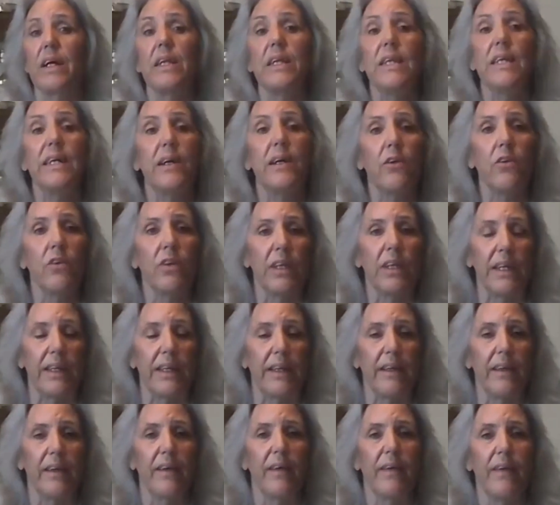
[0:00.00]

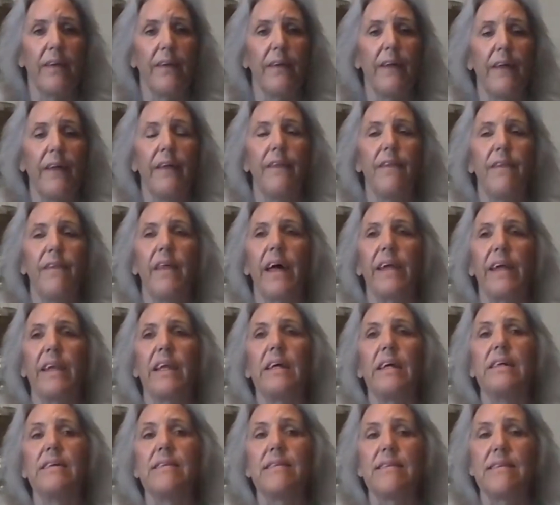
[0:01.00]
clearly that
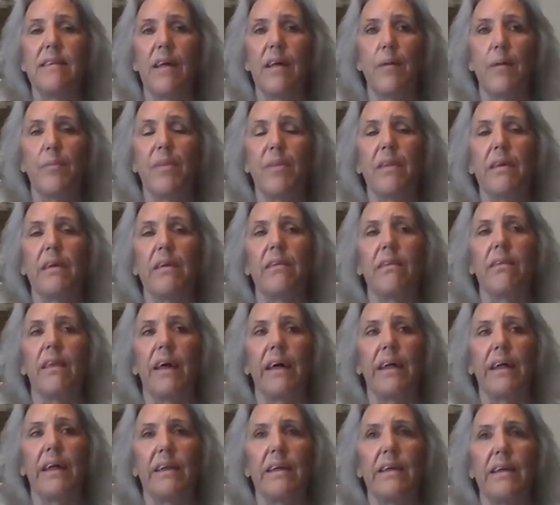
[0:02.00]
it is something
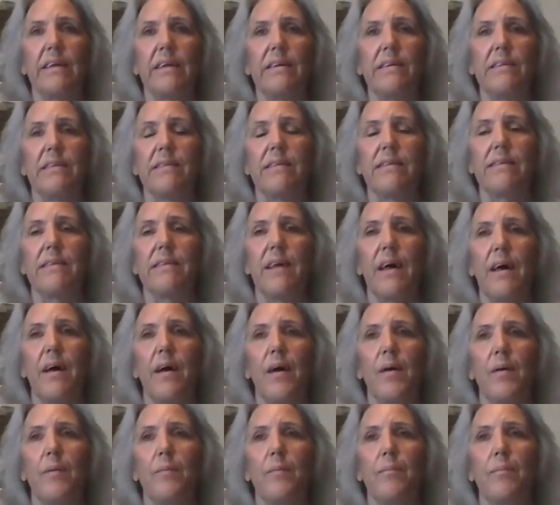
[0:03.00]
that is
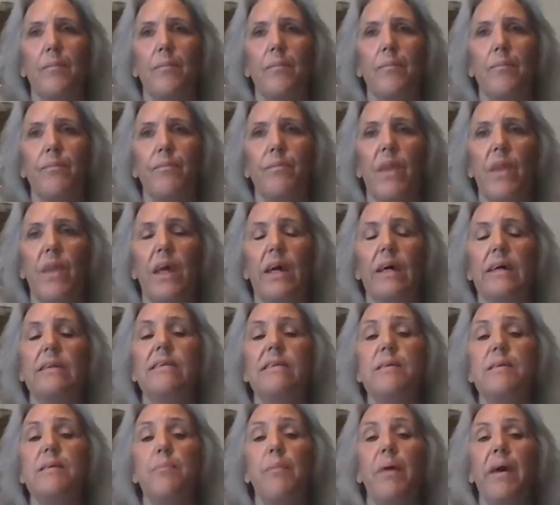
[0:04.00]
um,
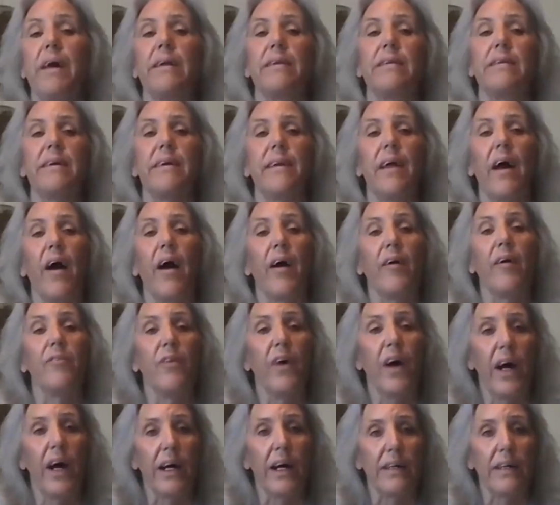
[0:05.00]
demanded
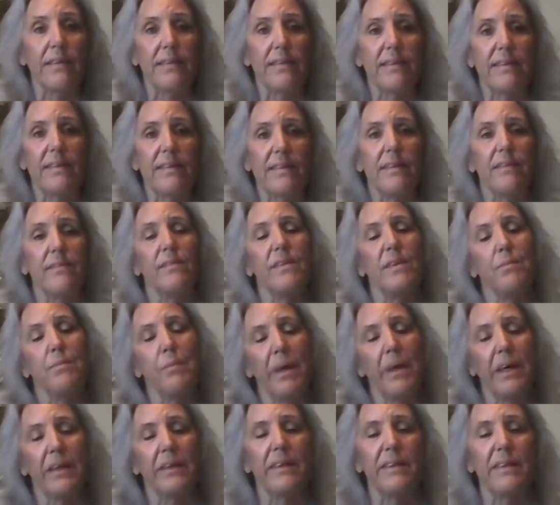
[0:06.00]
of us.
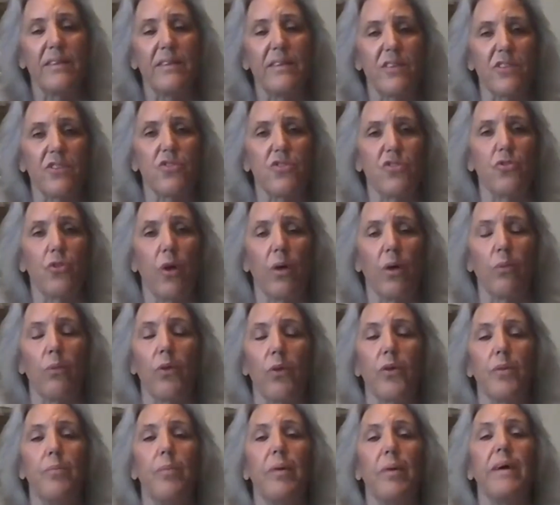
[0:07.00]
Demanded is a strong
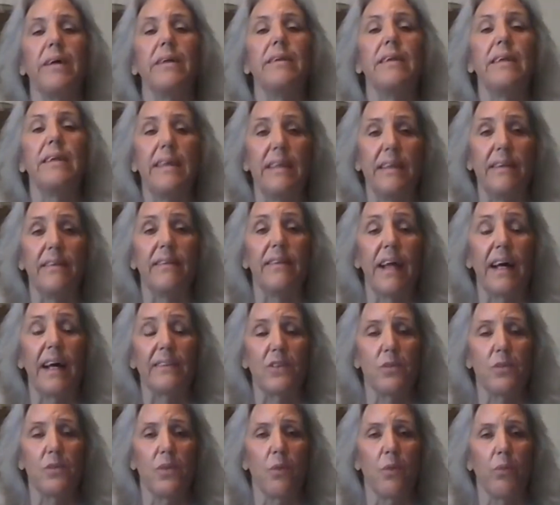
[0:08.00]
word, but he,
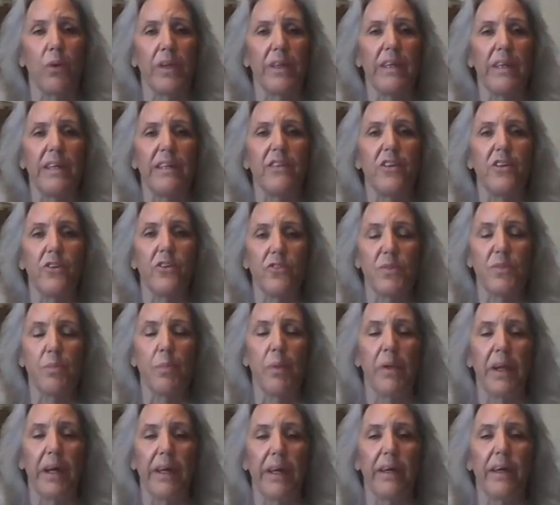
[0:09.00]
that's the one he used,
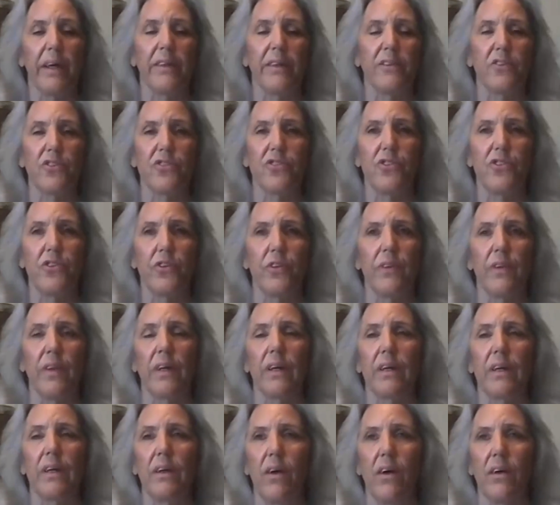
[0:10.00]
but I understood
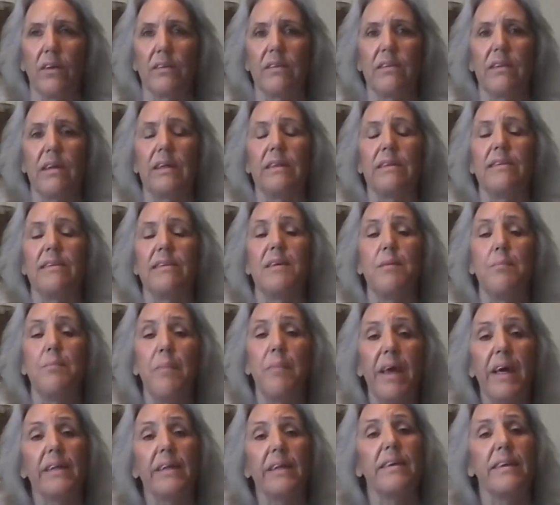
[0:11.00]
the content.
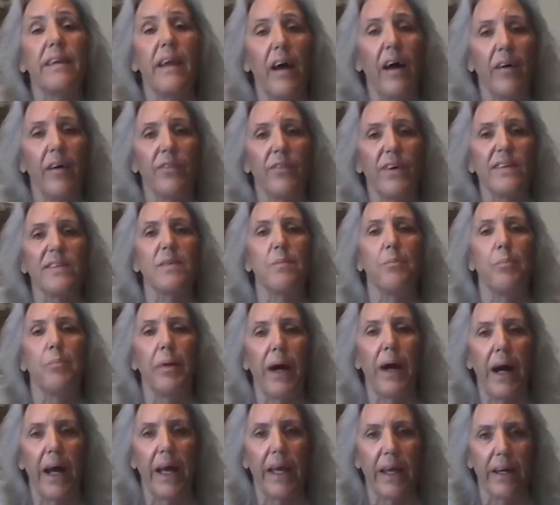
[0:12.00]
Demanded of us
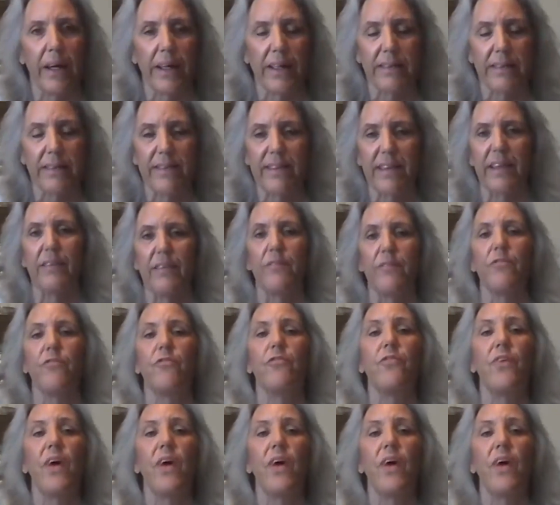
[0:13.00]
by us. And